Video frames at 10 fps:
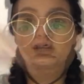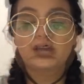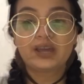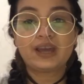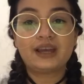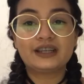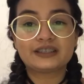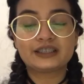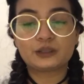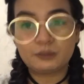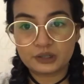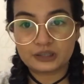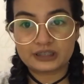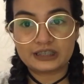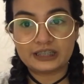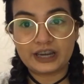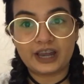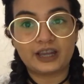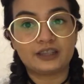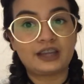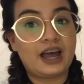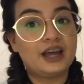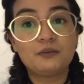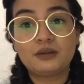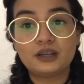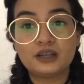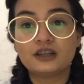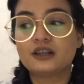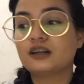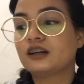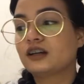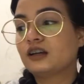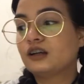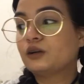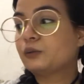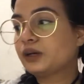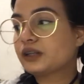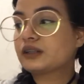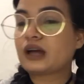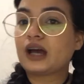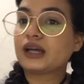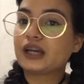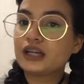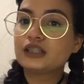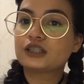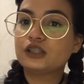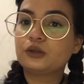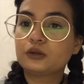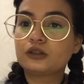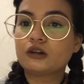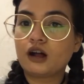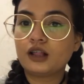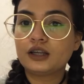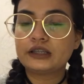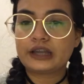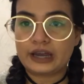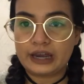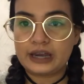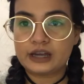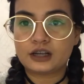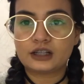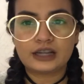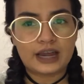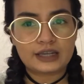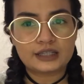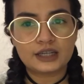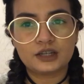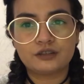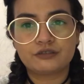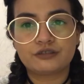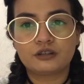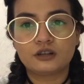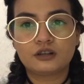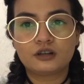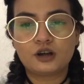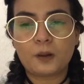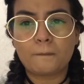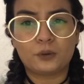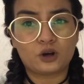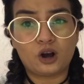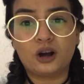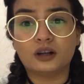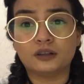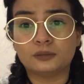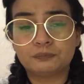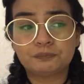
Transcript: Hi guys, it's me, Chrissy, and I'm here with, I guess you could call it a collective book haul.